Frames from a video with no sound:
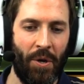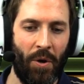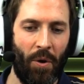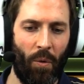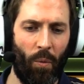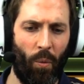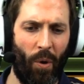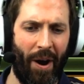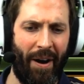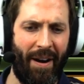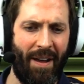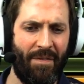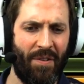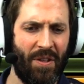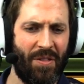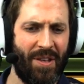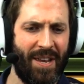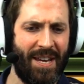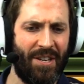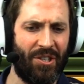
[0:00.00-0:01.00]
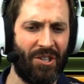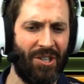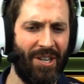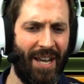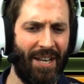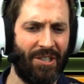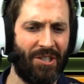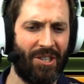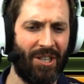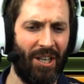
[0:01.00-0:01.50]
Wherever these
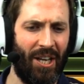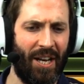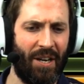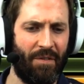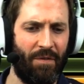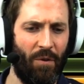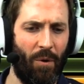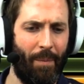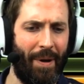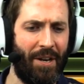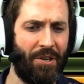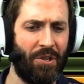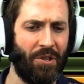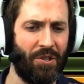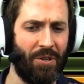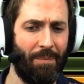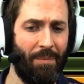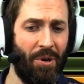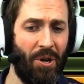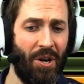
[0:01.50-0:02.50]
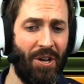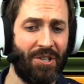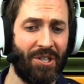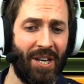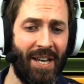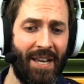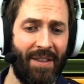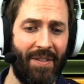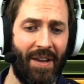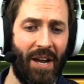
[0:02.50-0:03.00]
nest-like formations emerge,
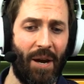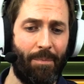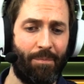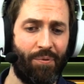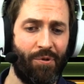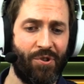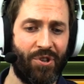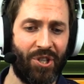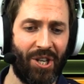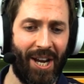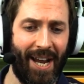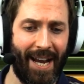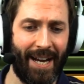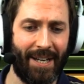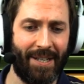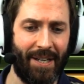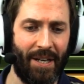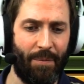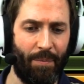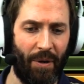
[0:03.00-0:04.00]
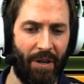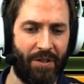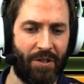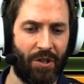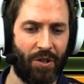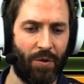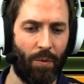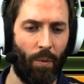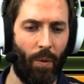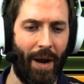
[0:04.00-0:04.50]
they are protected by
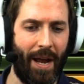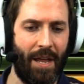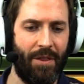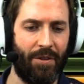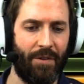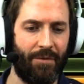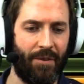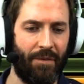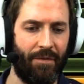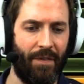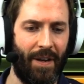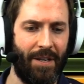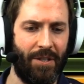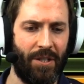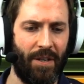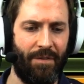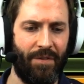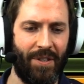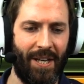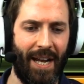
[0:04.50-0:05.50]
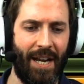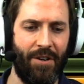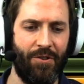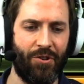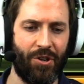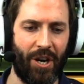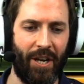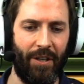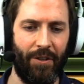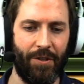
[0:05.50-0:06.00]
swathes of defensive
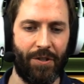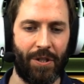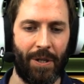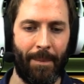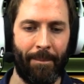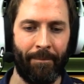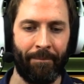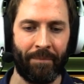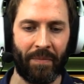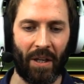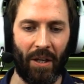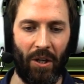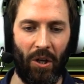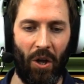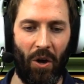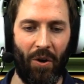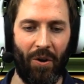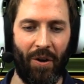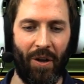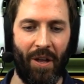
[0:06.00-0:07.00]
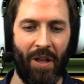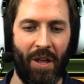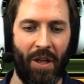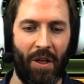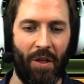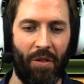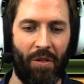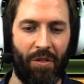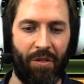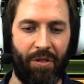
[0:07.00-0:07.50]
tendrils, long,
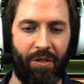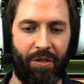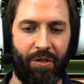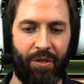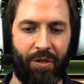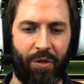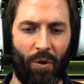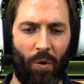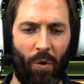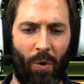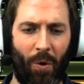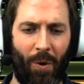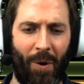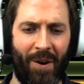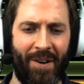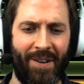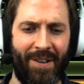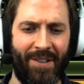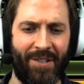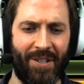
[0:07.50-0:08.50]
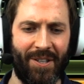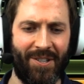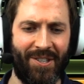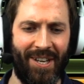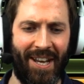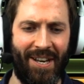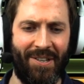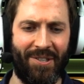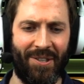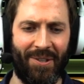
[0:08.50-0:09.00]
thorned
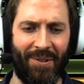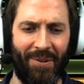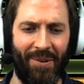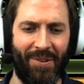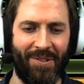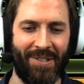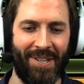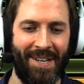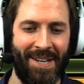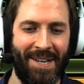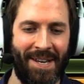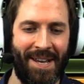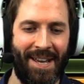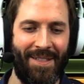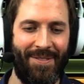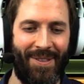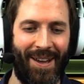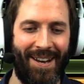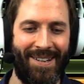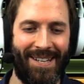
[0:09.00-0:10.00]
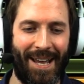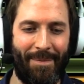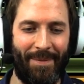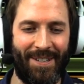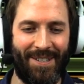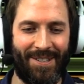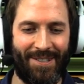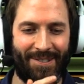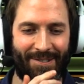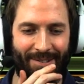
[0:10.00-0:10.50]
tentacles, that
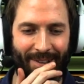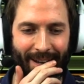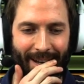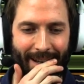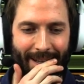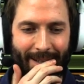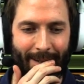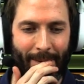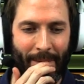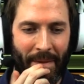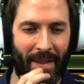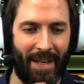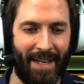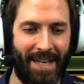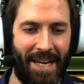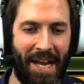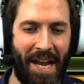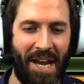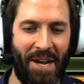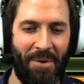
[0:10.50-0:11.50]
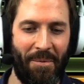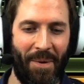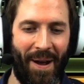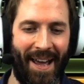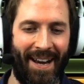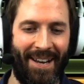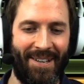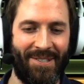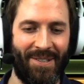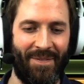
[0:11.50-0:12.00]
demonstrate keen
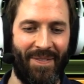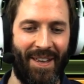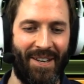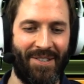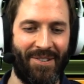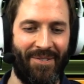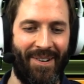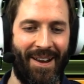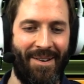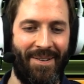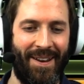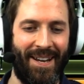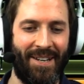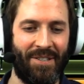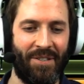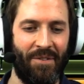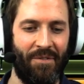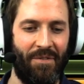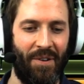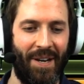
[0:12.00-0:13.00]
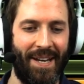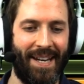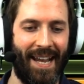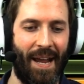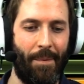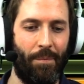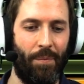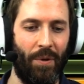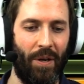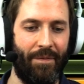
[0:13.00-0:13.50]
awareness of their surroundings, fully
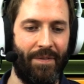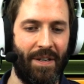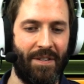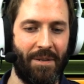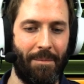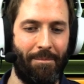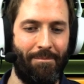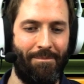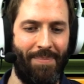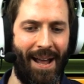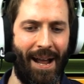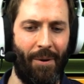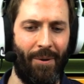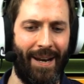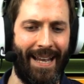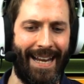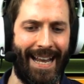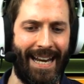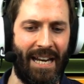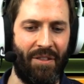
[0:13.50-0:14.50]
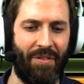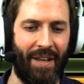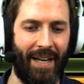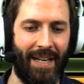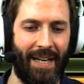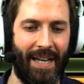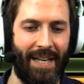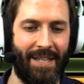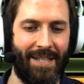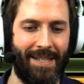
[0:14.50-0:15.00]
capable of disemboweling anything
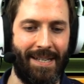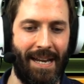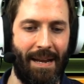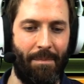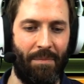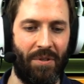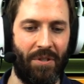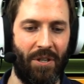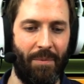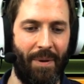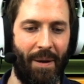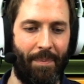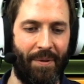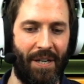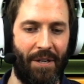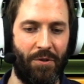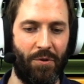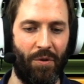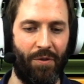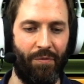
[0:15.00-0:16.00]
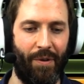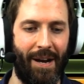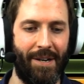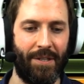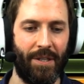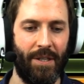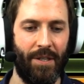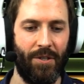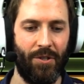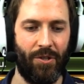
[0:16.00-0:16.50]
that is deemed to be a potential threat
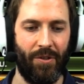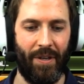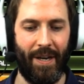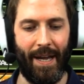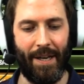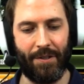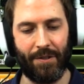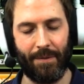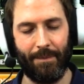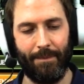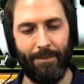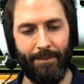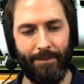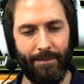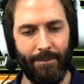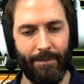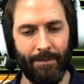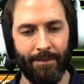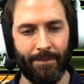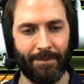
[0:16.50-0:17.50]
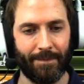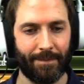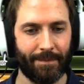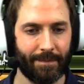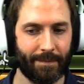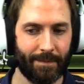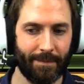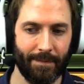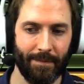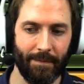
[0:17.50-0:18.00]
to the nest.
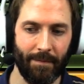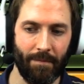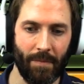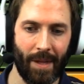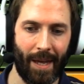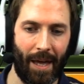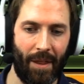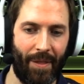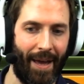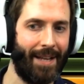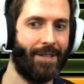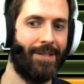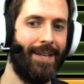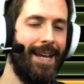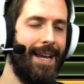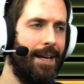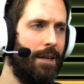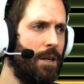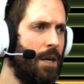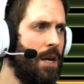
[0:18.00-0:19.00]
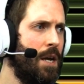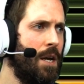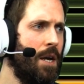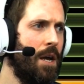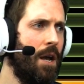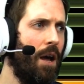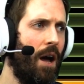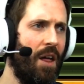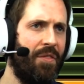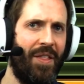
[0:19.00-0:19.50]
That's it.
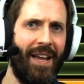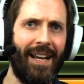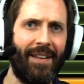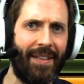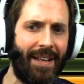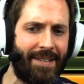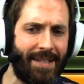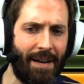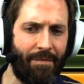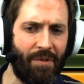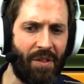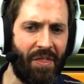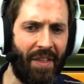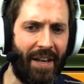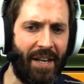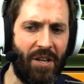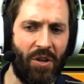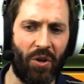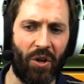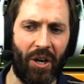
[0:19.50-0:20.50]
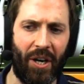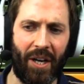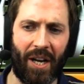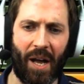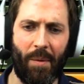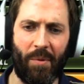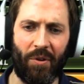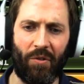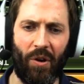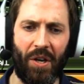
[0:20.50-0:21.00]
I think that's everything you're going to
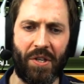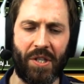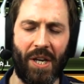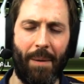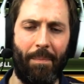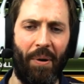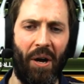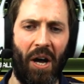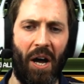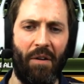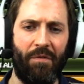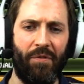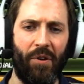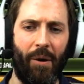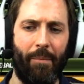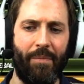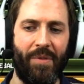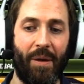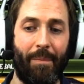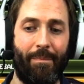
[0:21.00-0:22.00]
come across, apart from